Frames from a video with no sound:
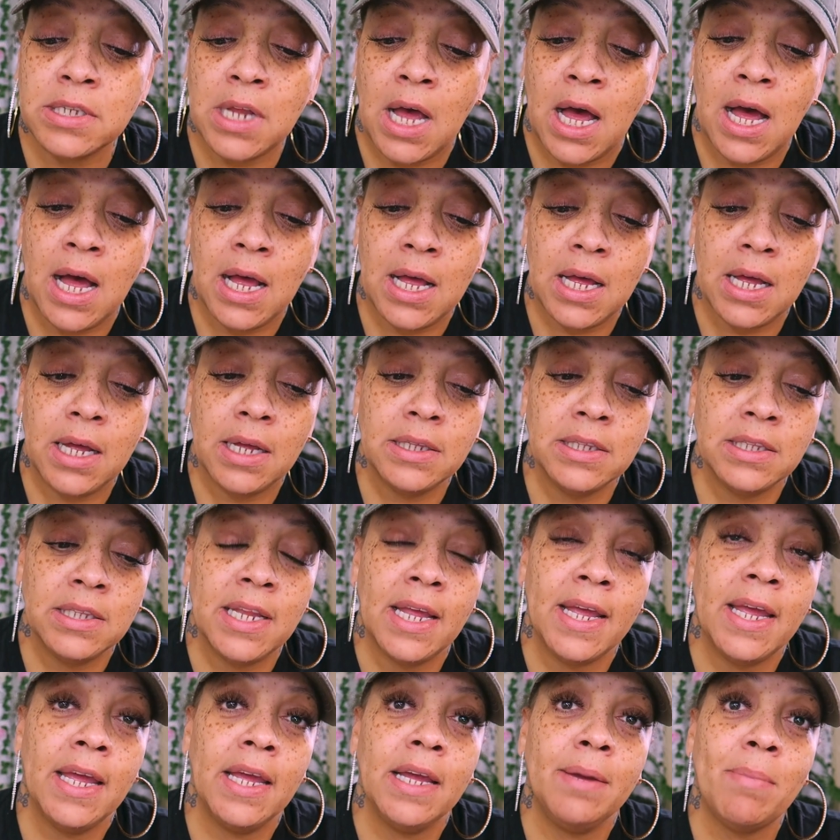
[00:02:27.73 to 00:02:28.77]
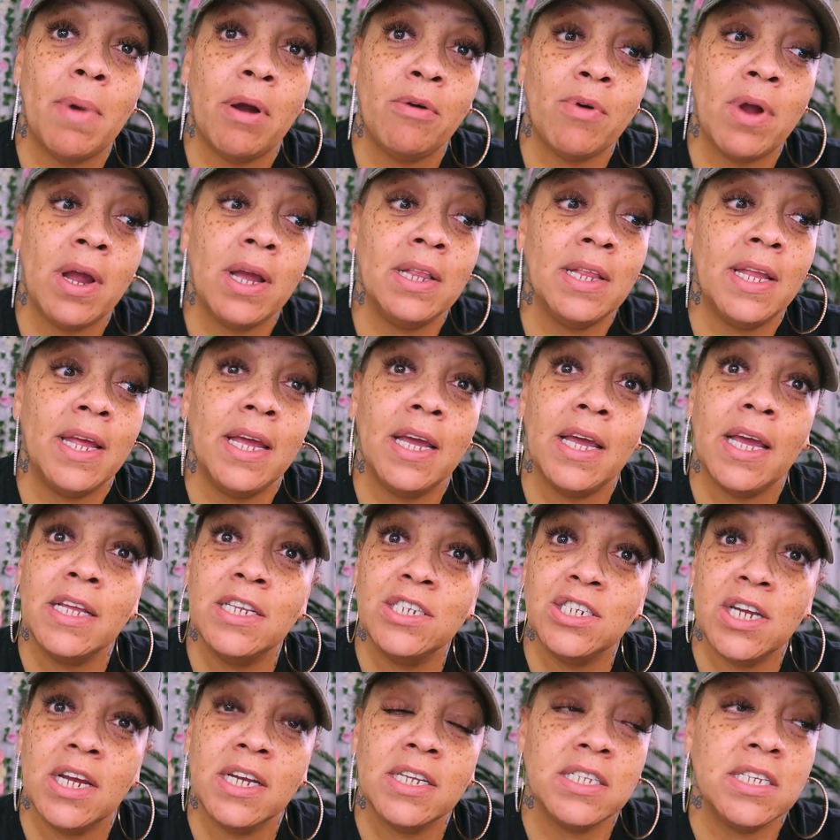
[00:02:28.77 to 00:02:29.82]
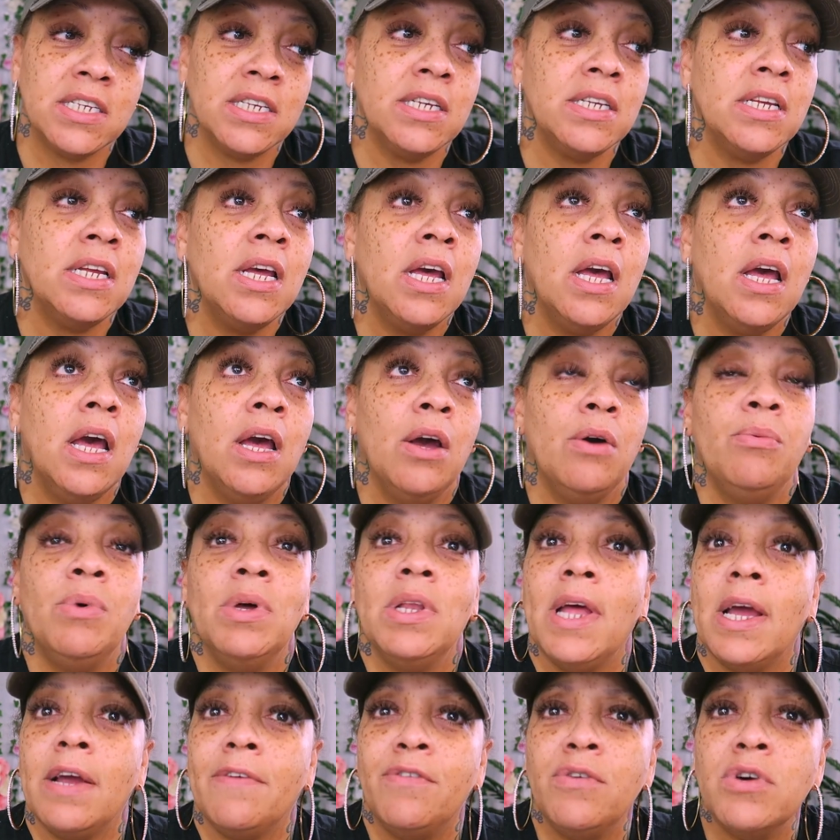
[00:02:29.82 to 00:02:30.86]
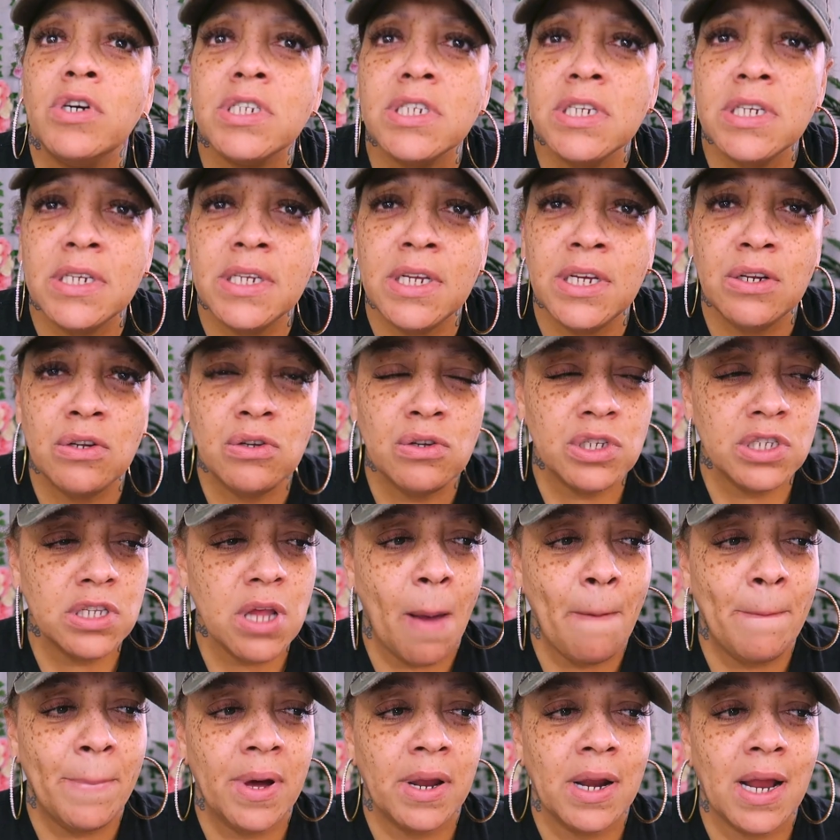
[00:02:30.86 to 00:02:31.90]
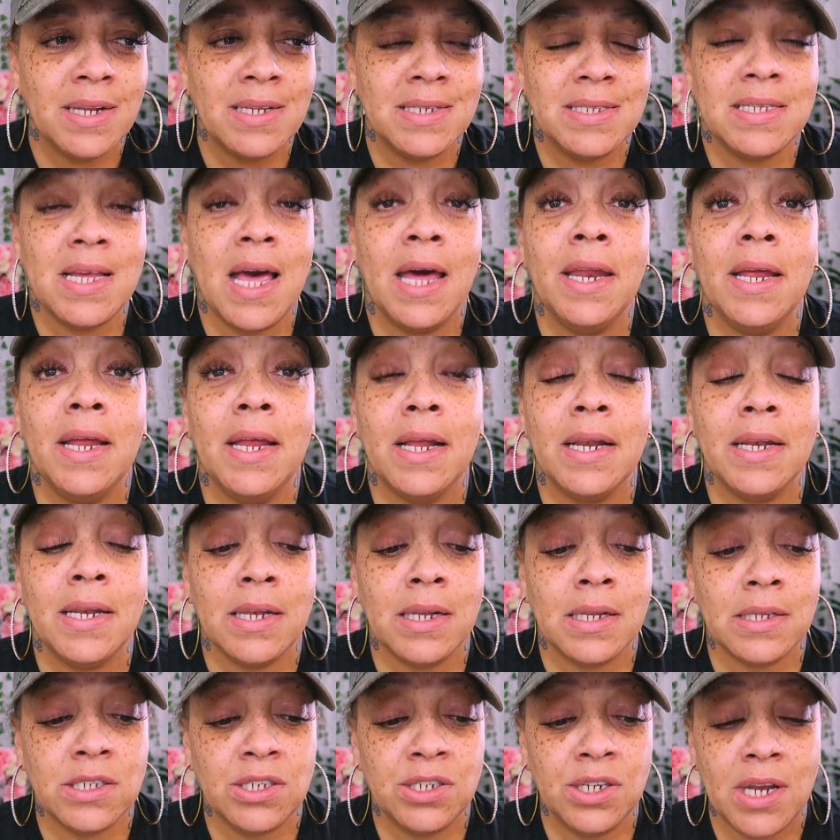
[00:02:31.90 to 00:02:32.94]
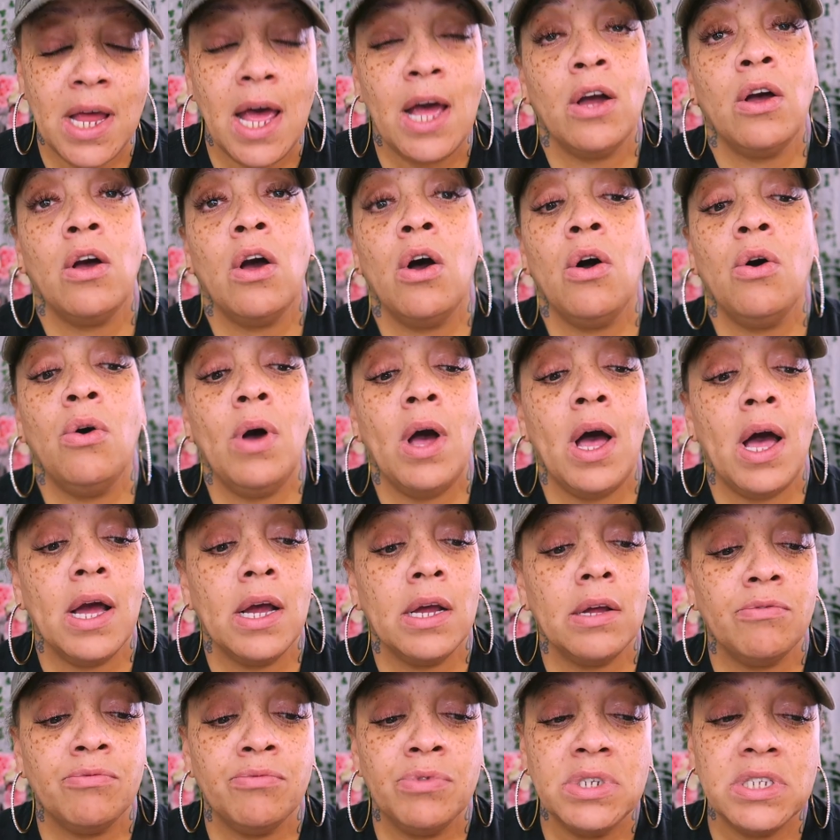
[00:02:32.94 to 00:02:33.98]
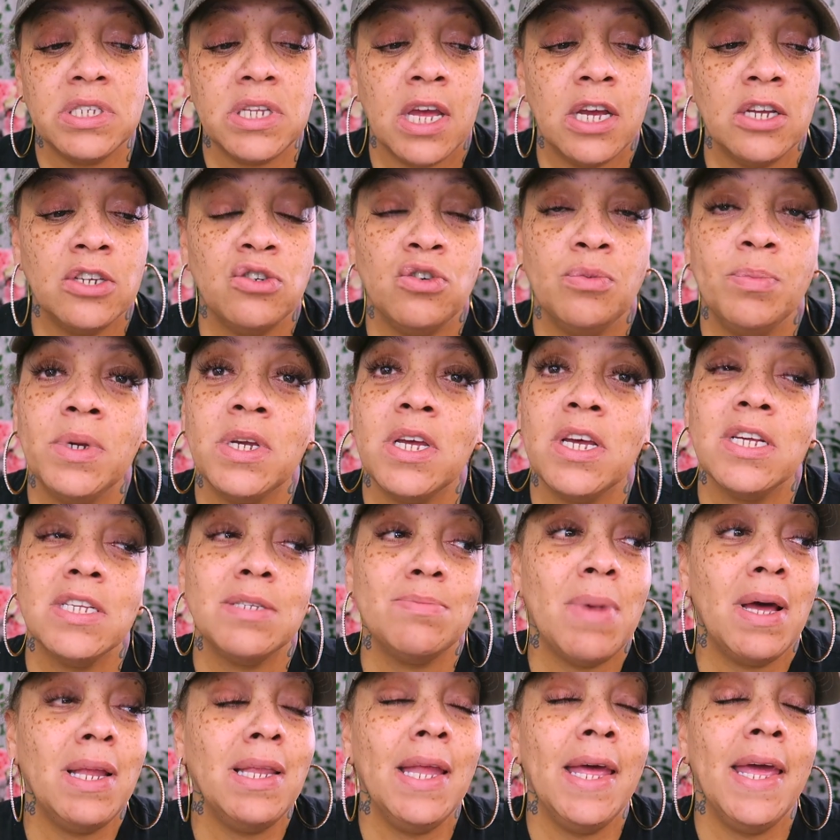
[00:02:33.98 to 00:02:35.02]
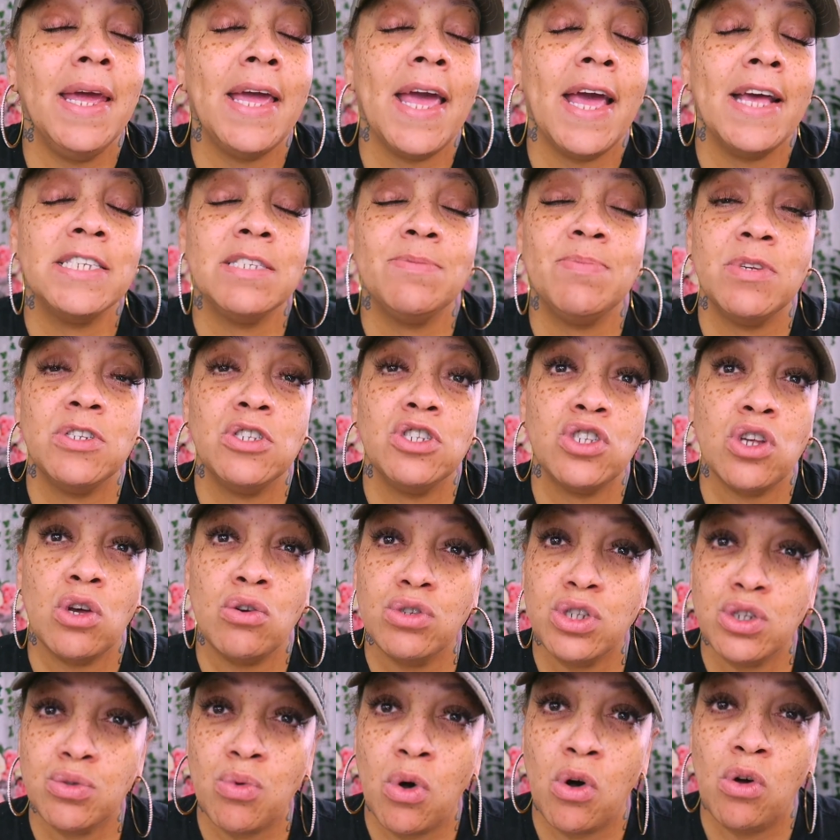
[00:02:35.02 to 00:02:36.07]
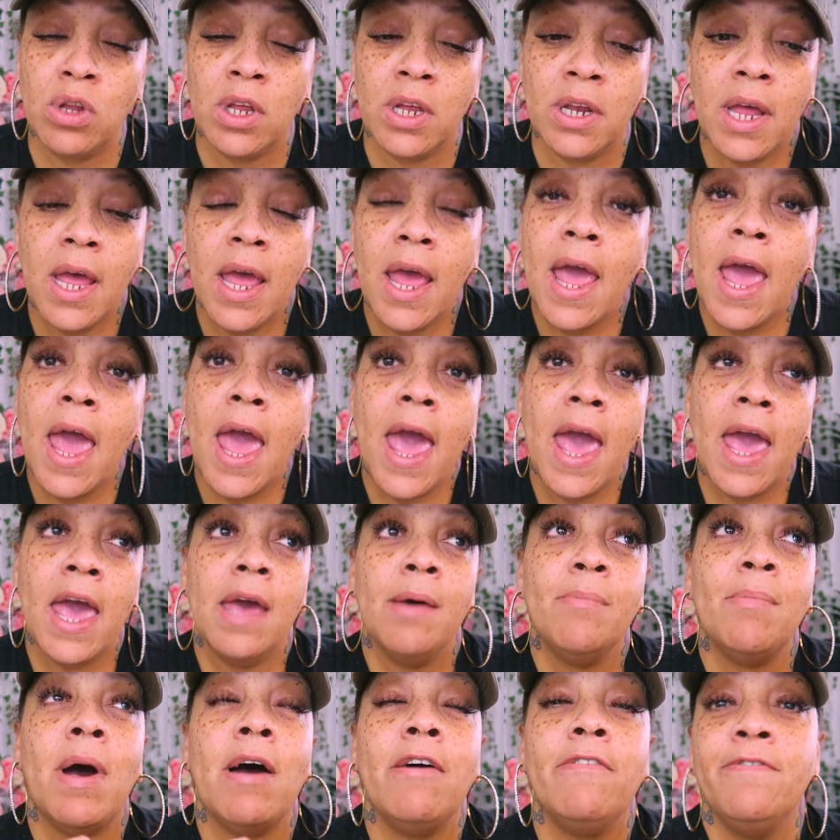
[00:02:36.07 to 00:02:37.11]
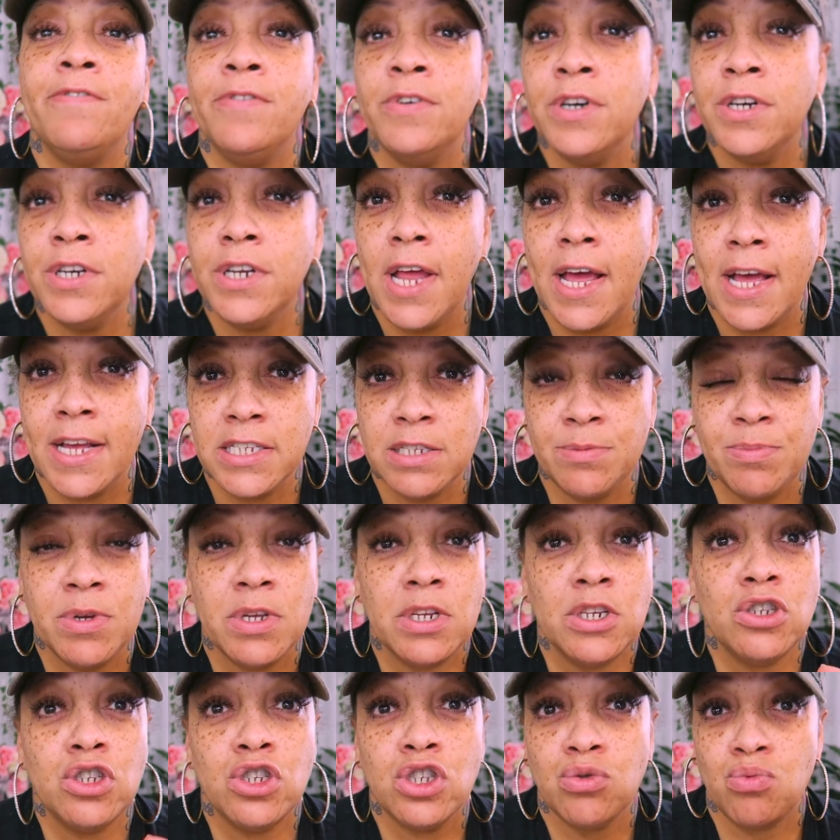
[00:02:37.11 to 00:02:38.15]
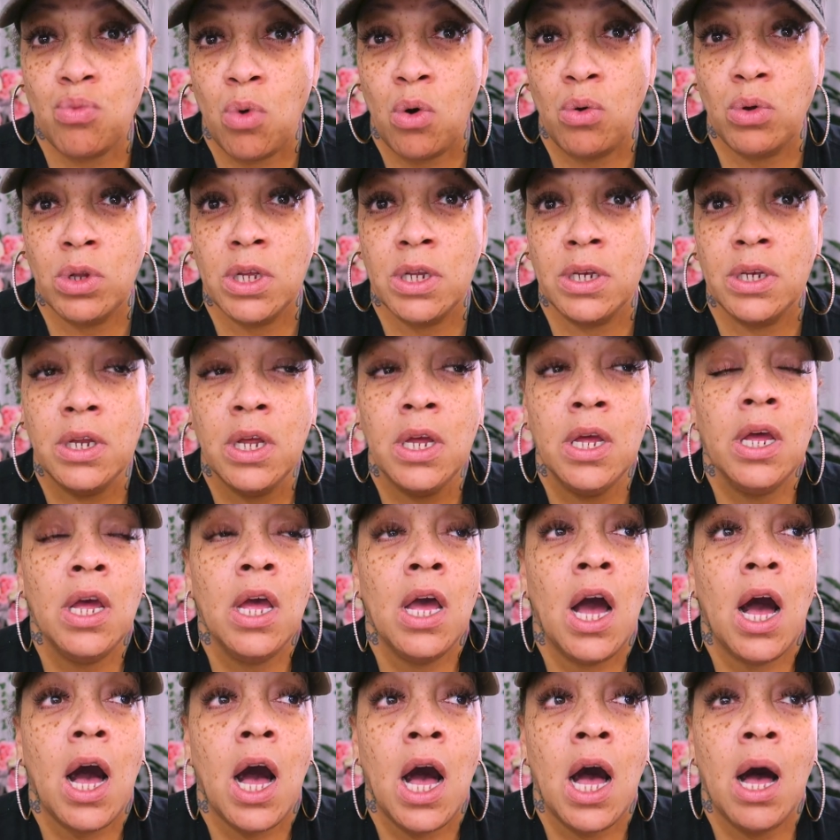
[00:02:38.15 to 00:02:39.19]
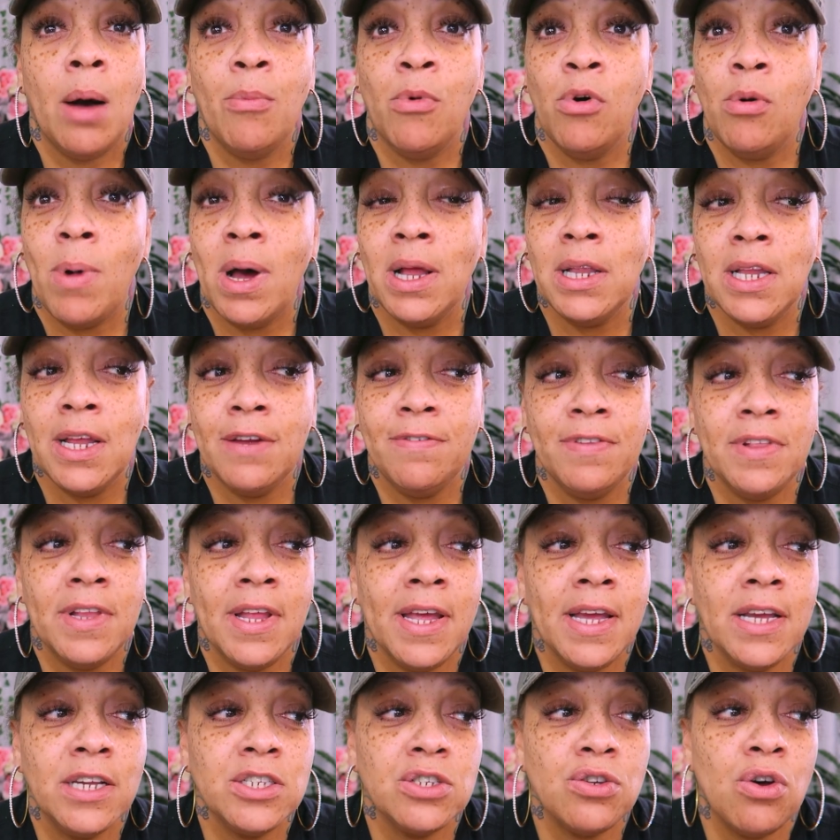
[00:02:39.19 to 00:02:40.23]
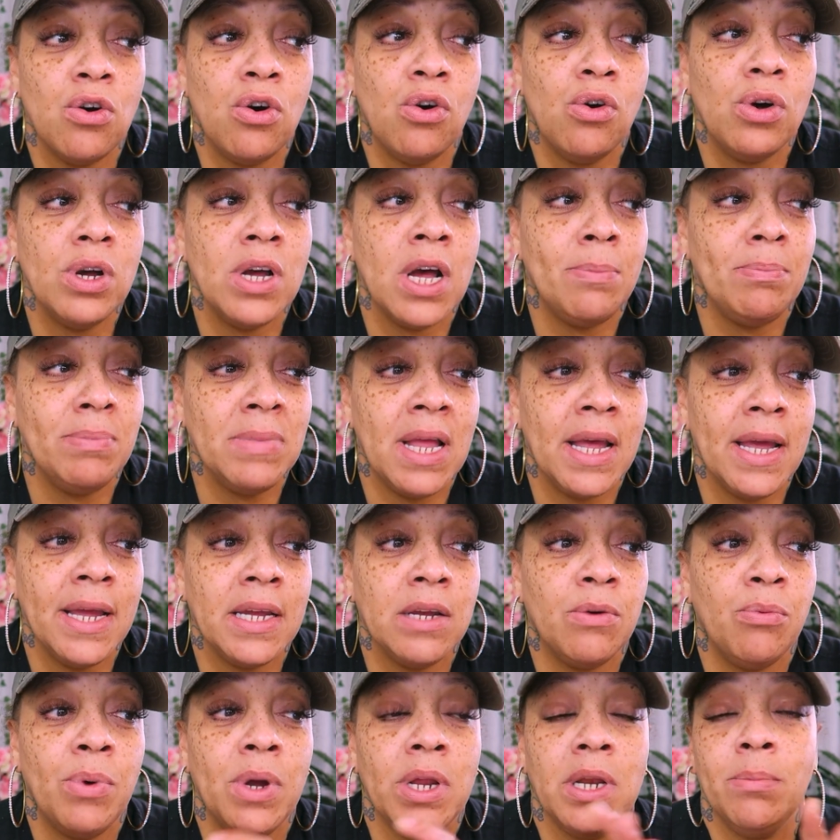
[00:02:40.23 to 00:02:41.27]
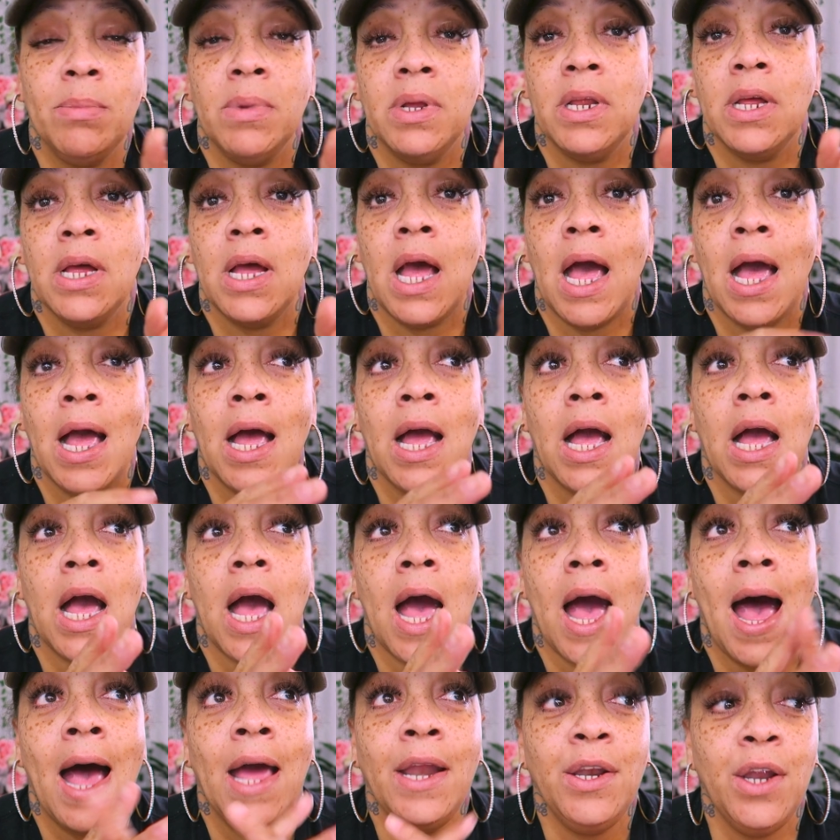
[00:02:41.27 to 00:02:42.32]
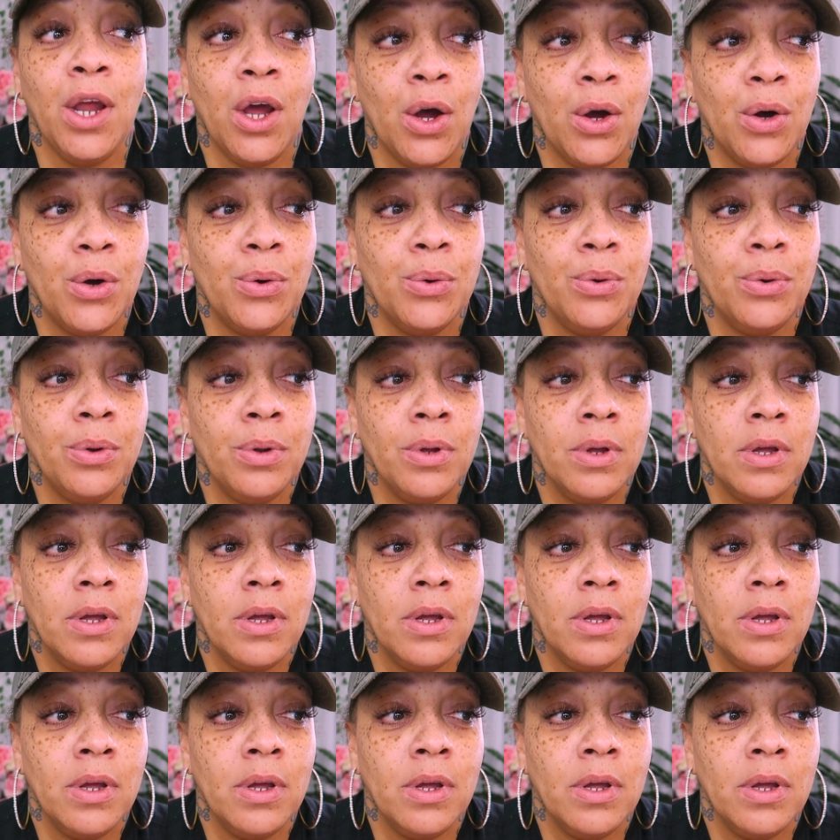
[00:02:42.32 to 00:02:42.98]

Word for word: uh, leg, my right leg, injected with like 14 needles, but I decided to not go. I rescheduled because my leg has been so swollen and my foot has been swollen um, on my left leg. So I'm like, wait a minute. I know